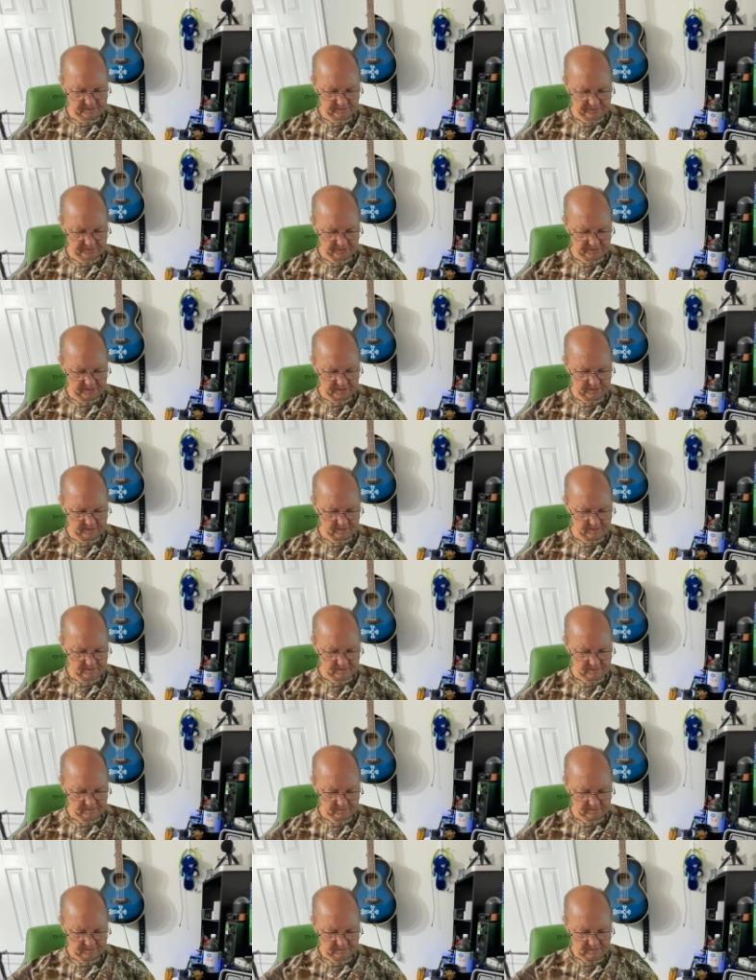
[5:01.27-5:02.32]
thing,
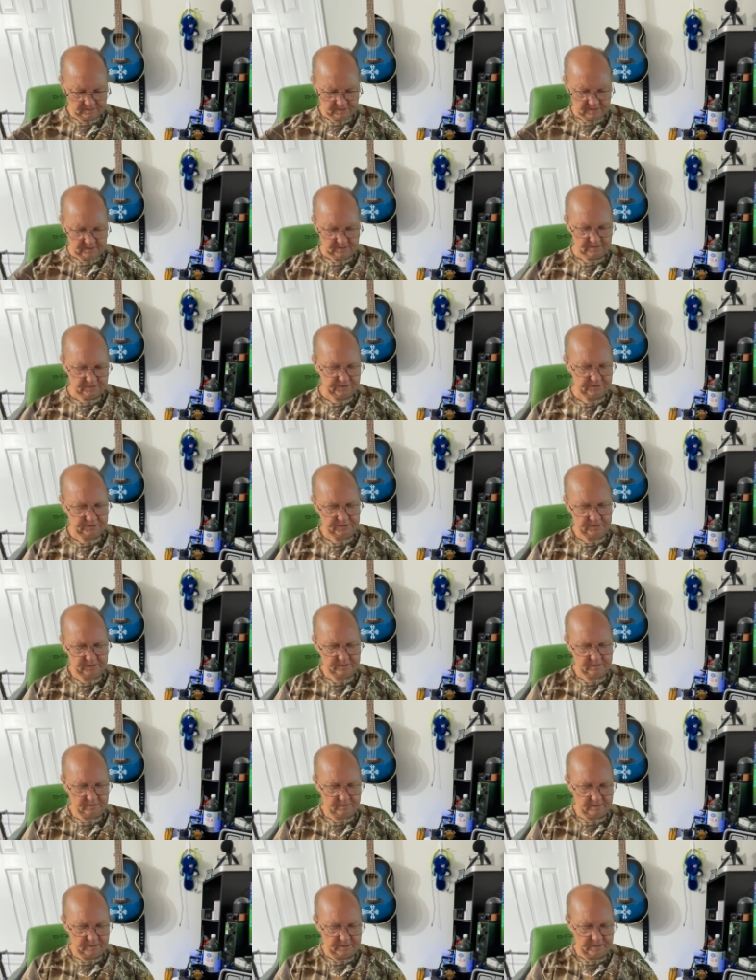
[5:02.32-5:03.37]
stick
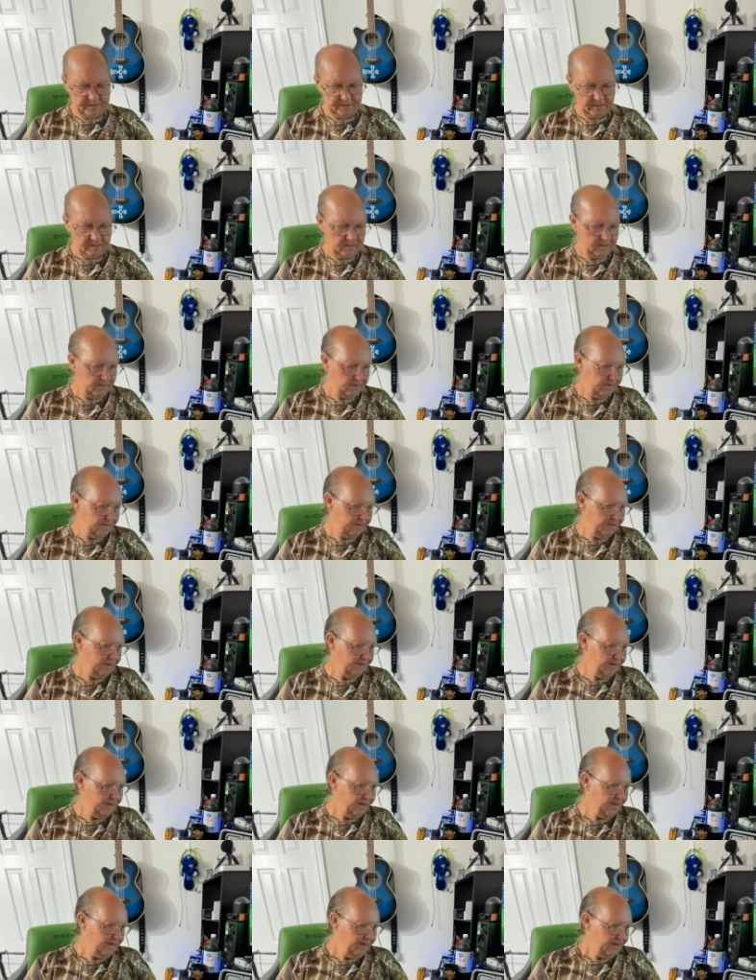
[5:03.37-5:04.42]
her in,
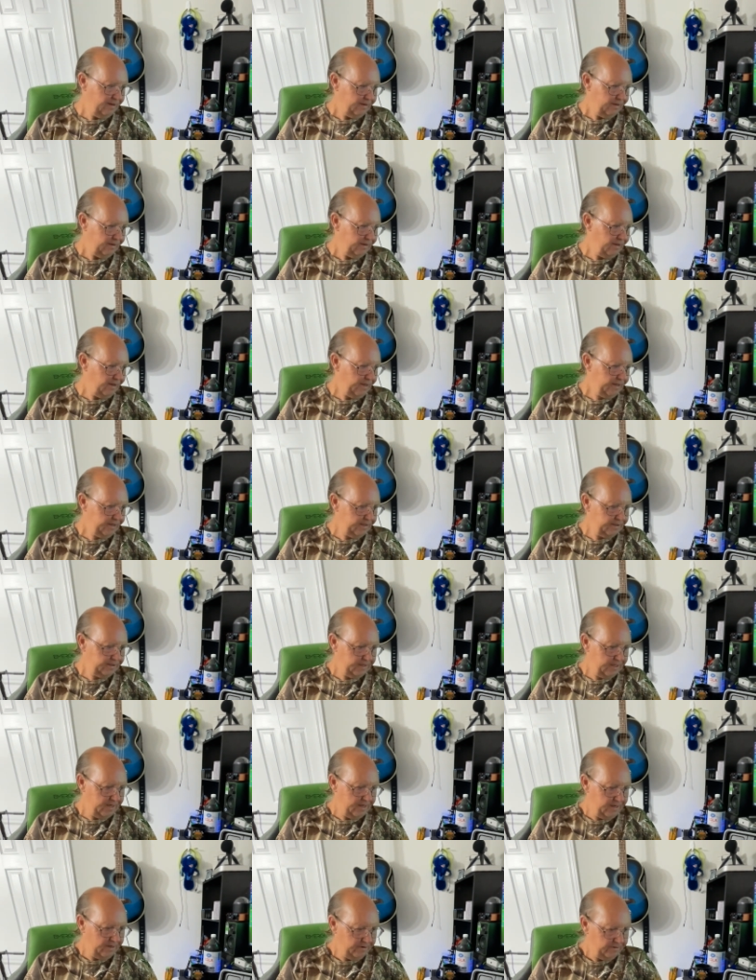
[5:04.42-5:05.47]
lock it
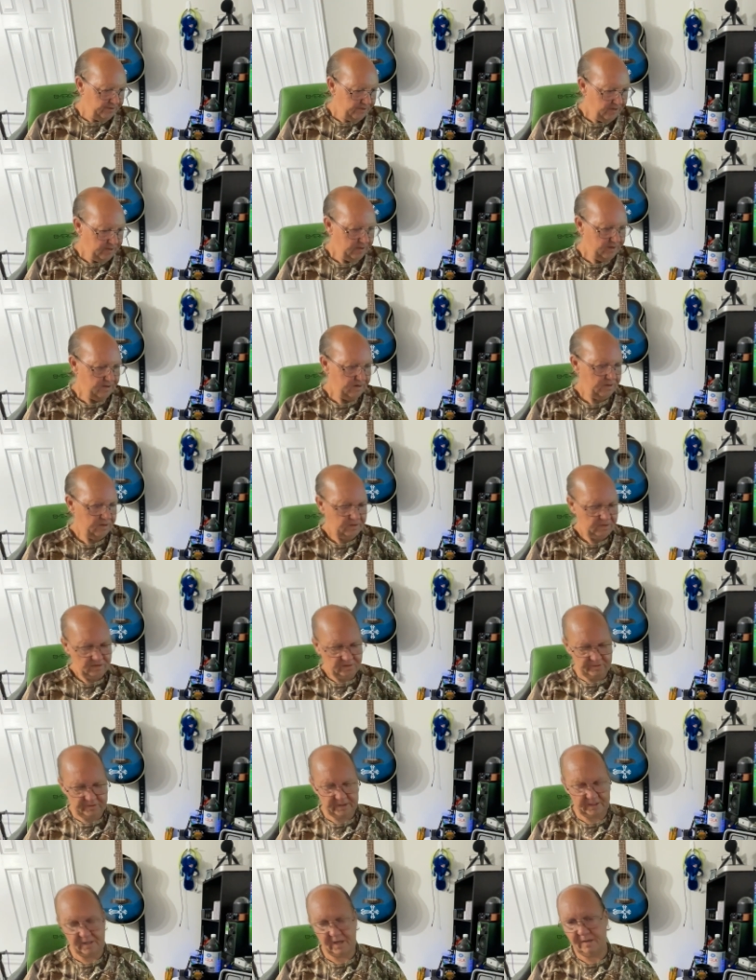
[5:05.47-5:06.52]
down,
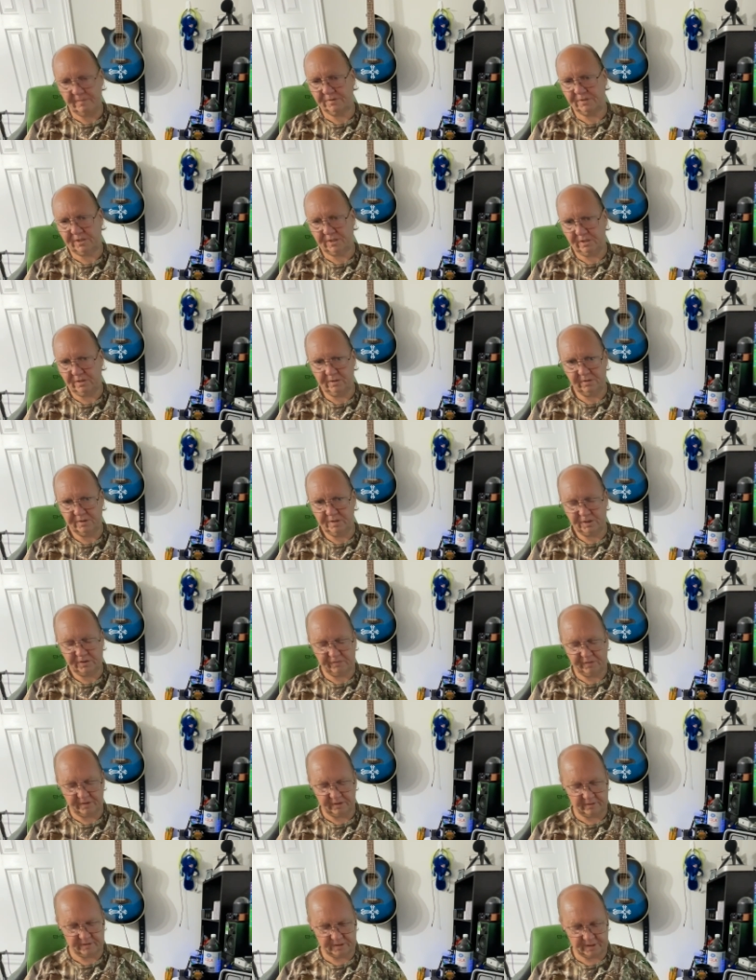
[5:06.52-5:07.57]
Okay, now I'm just going to do this
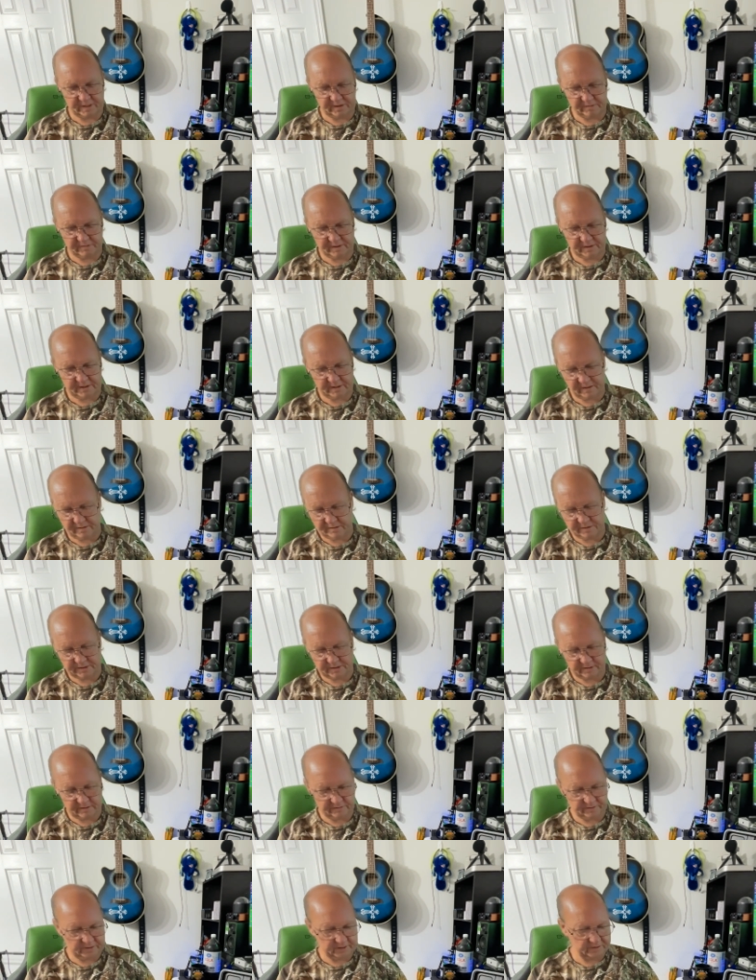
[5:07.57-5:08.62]
finger tight right now because I
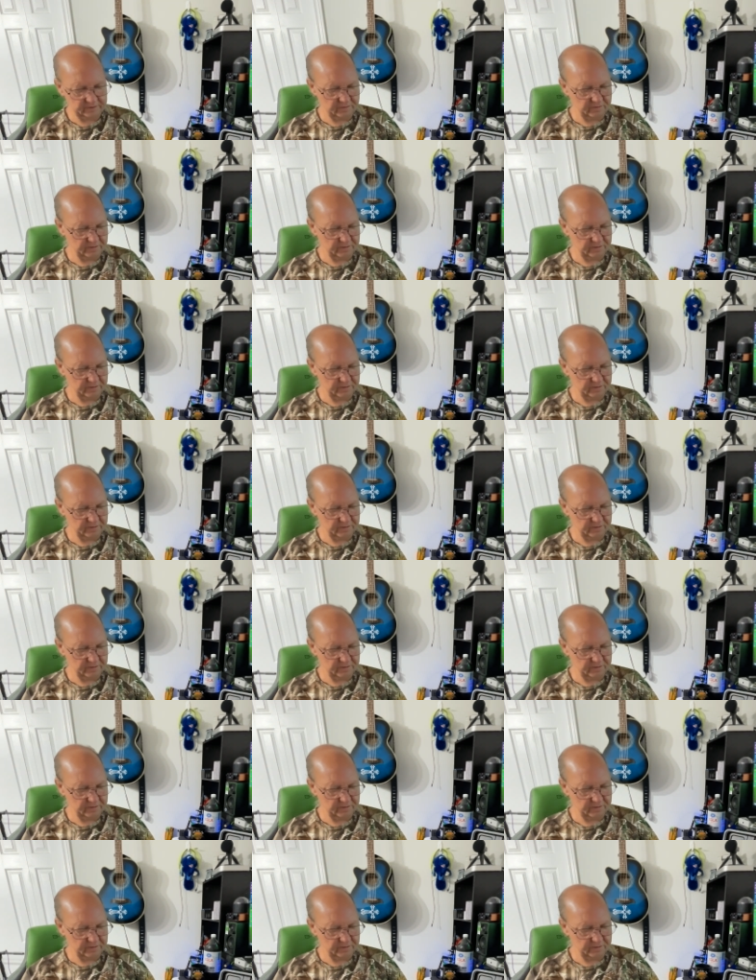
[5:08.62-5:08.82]
don't need to go